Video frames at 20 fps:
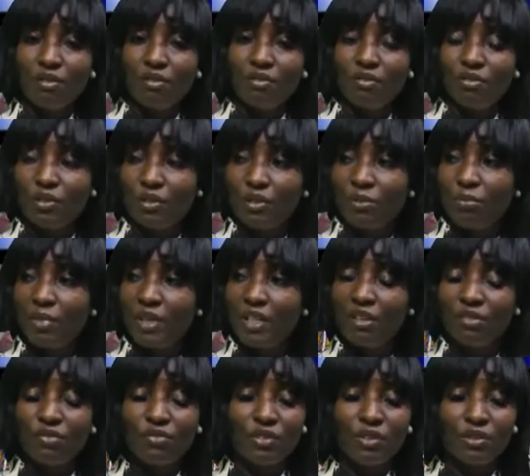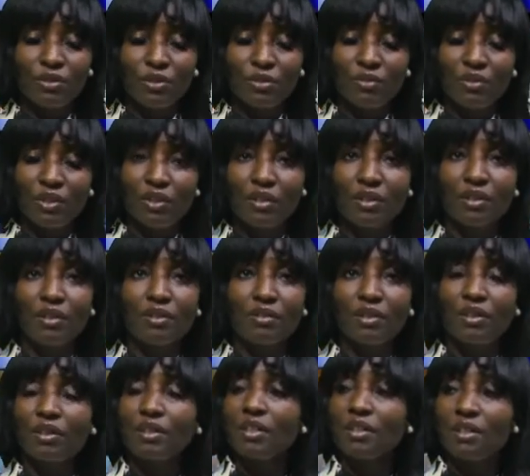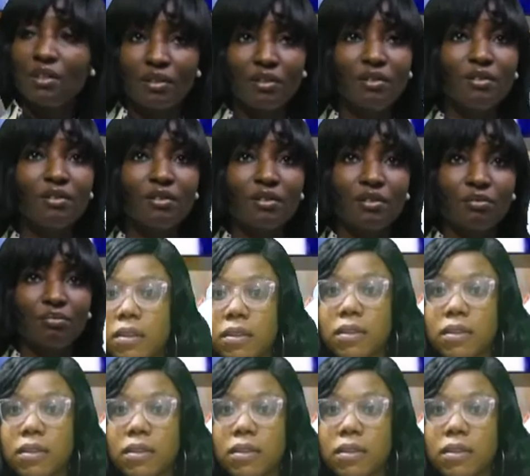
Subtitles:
Yeah. For the benefit of the kids.